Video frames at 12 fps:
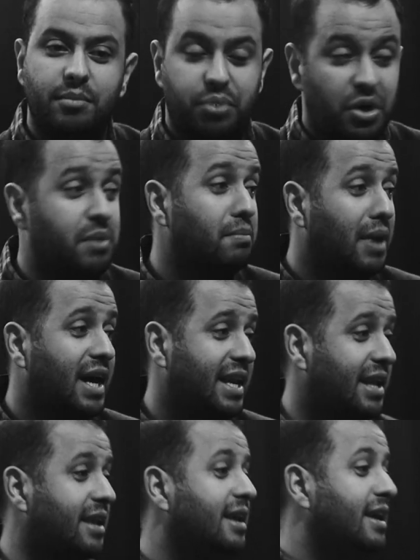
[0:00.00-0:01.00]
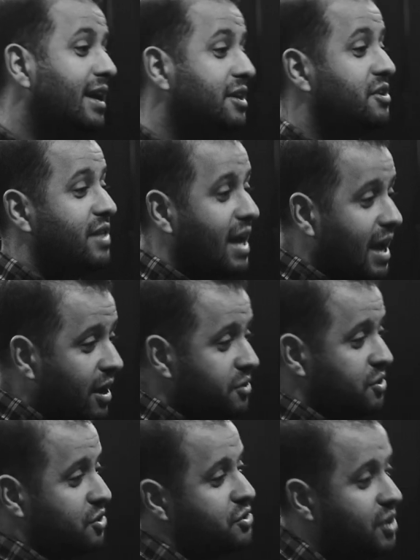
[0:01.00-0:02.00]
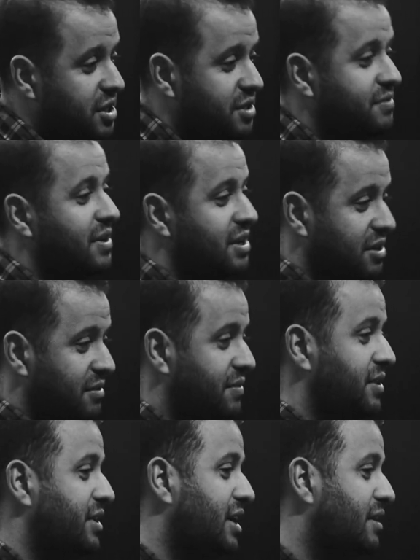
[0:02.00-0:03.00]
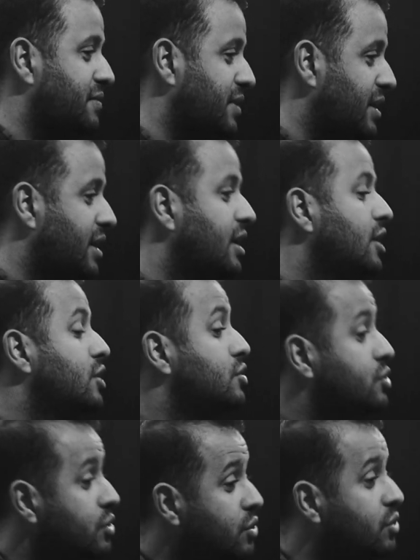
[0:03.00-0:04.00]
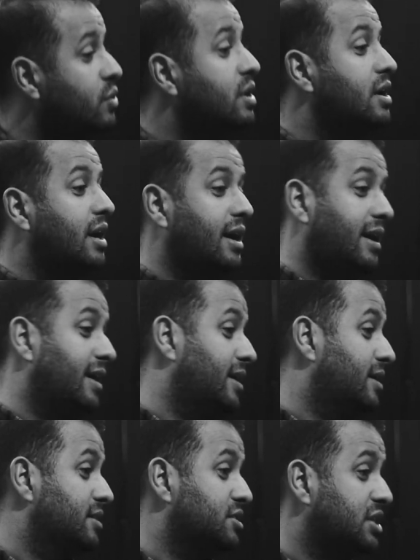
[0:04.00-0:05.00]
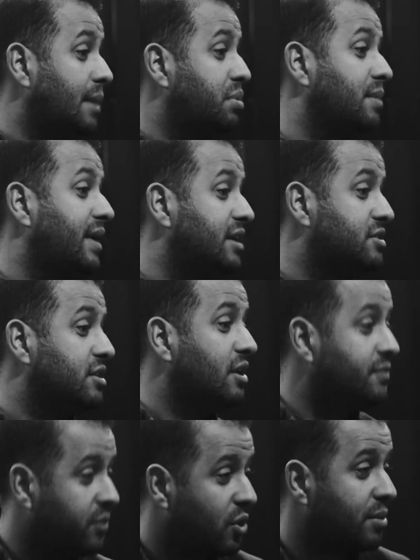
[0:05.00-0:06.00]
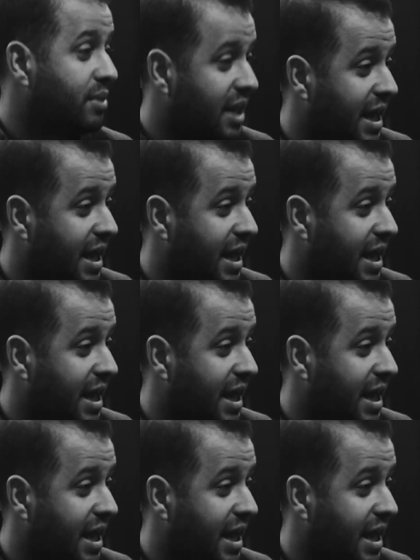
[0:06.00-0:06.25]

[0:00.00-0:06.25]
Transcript: put money into the Housing Trust Fund in Philadelphia to supplement affordable